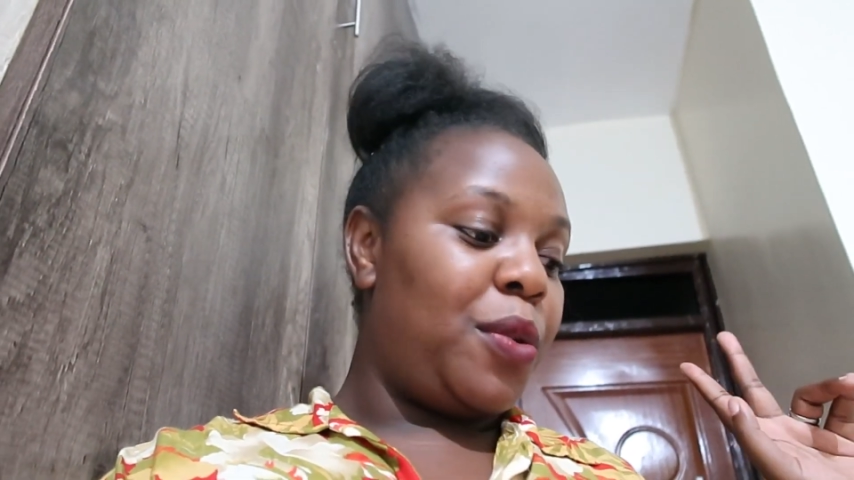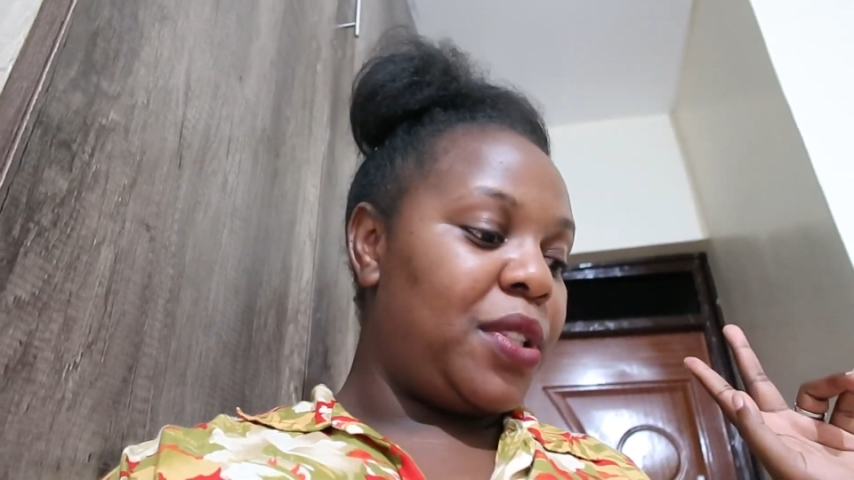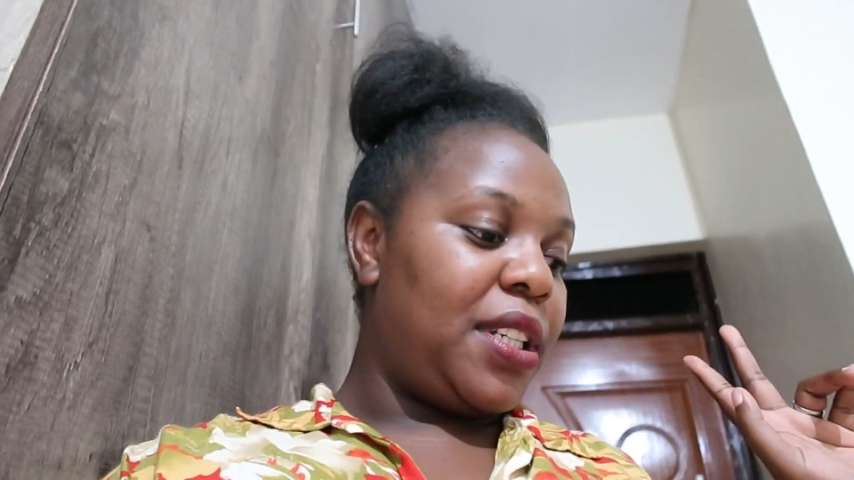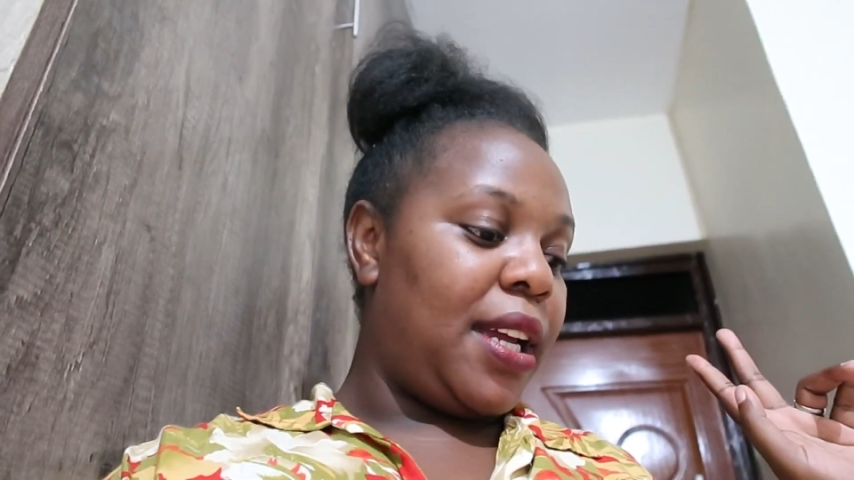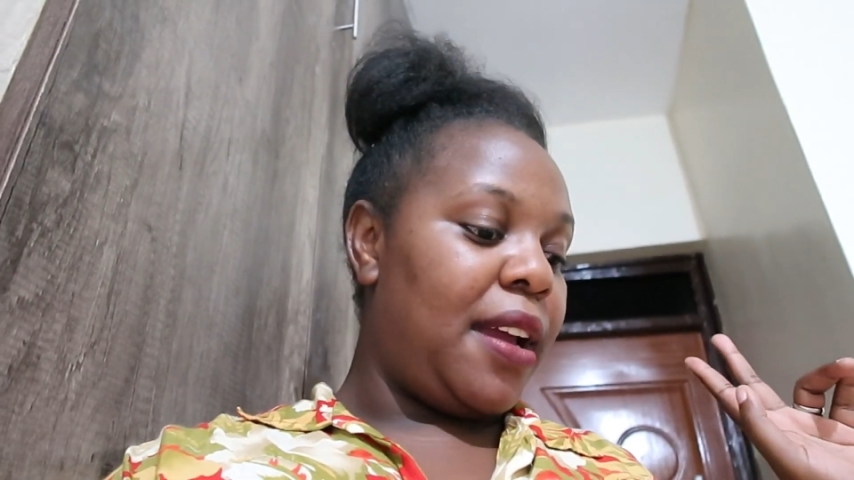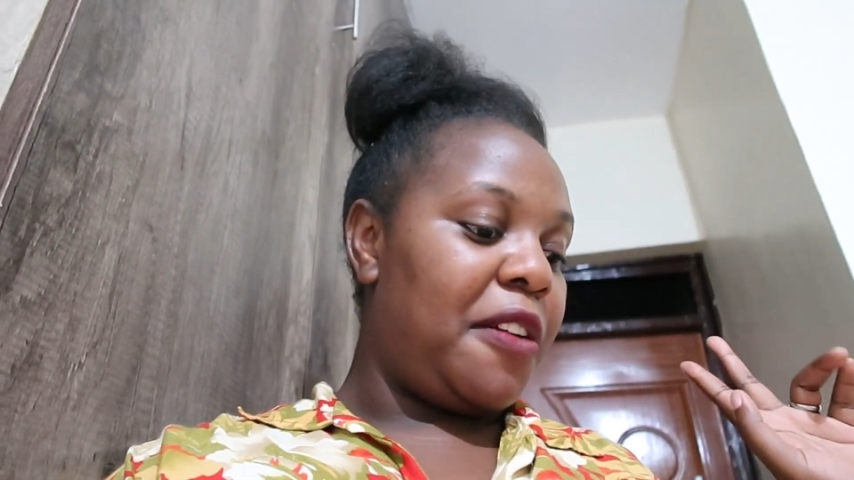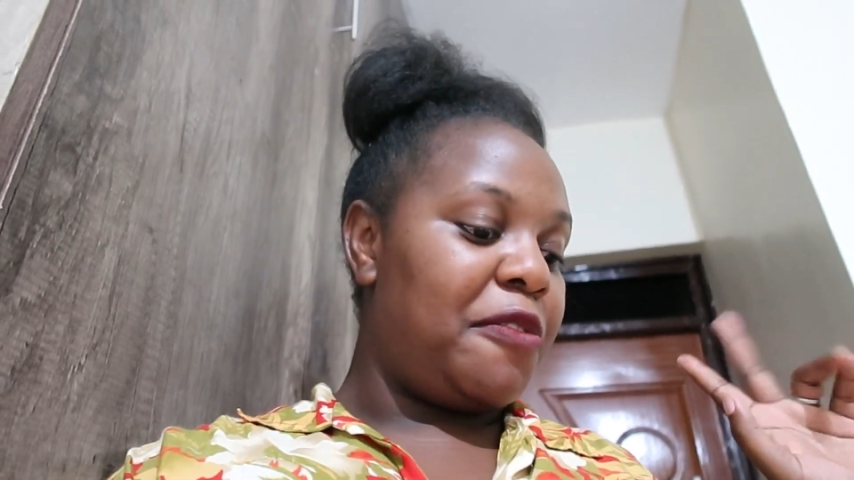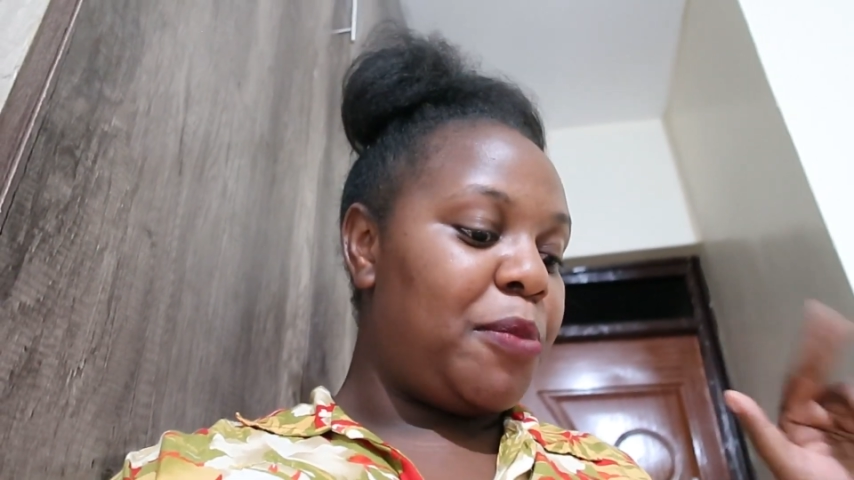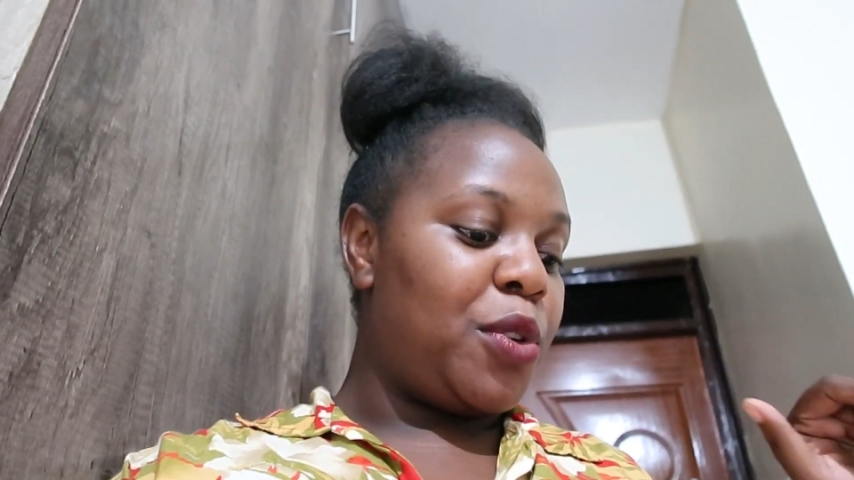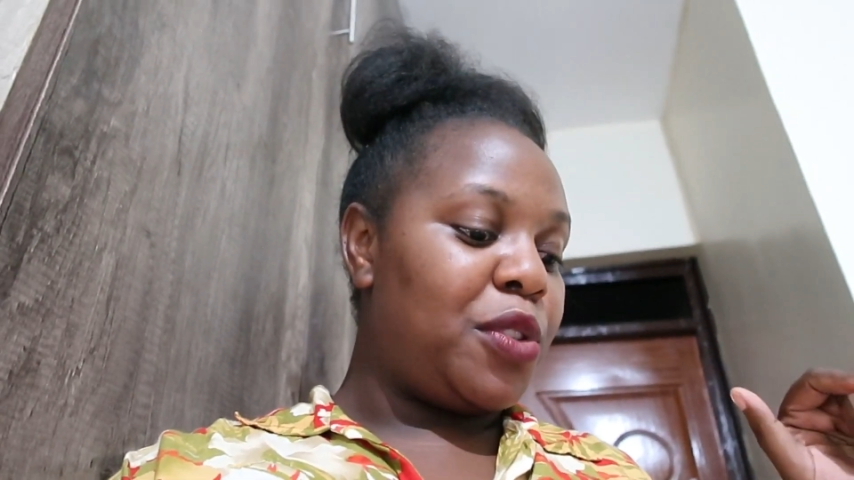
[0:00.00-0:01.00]
what I
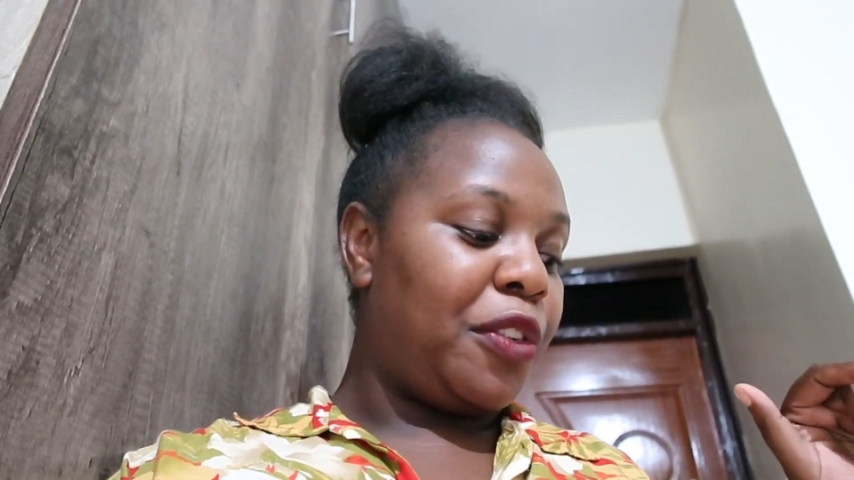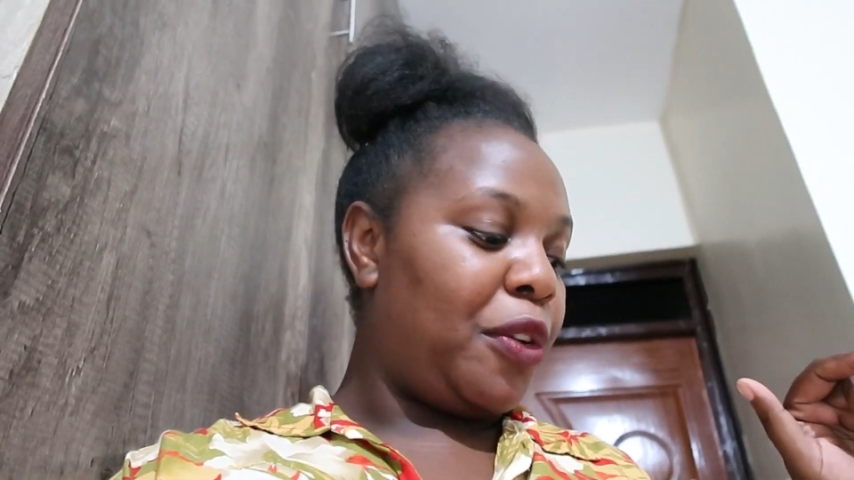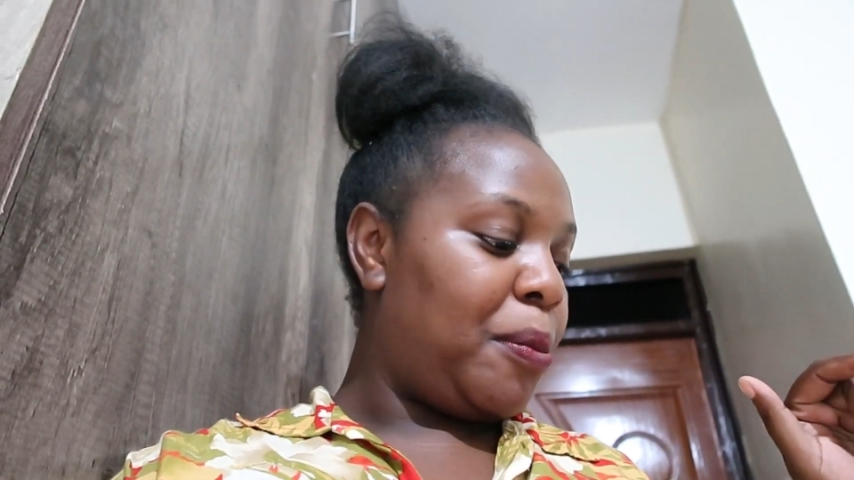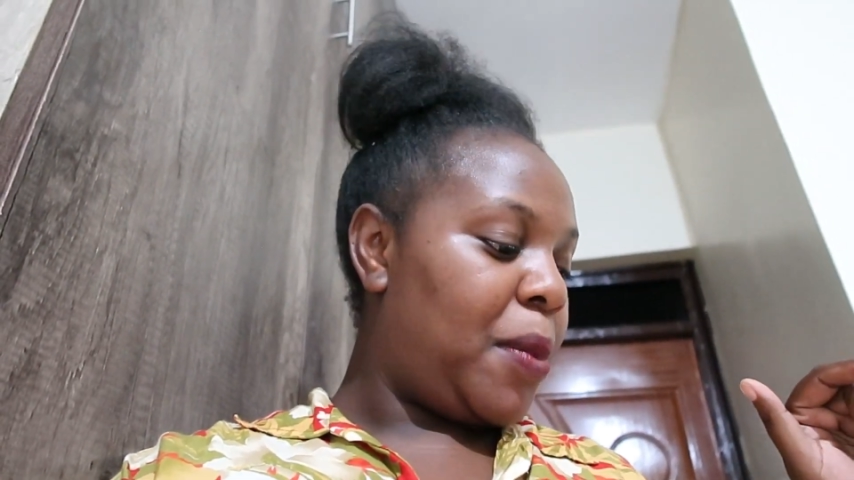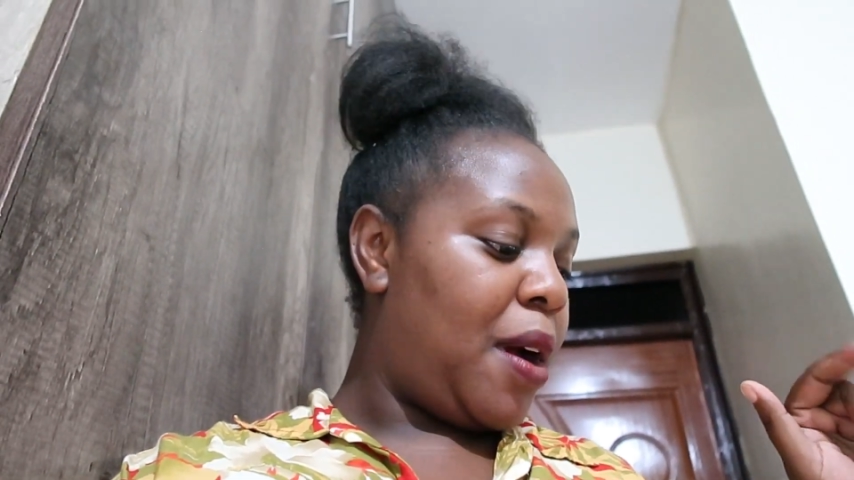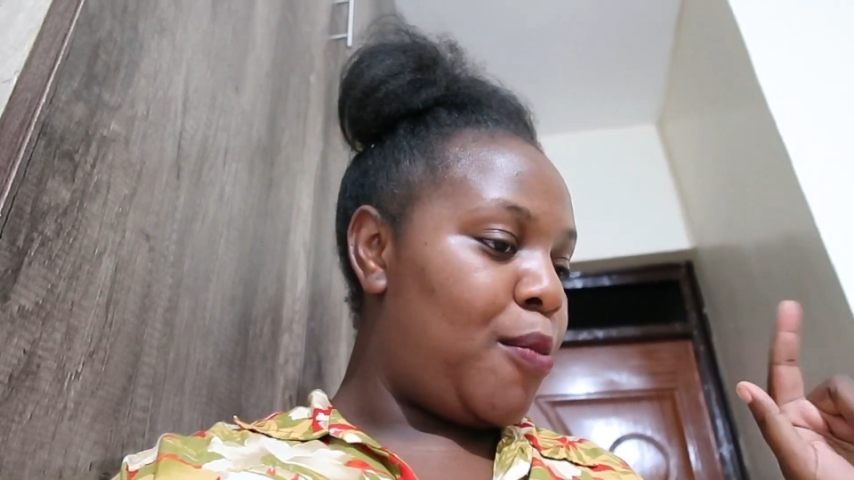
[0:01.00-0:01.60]
have bought from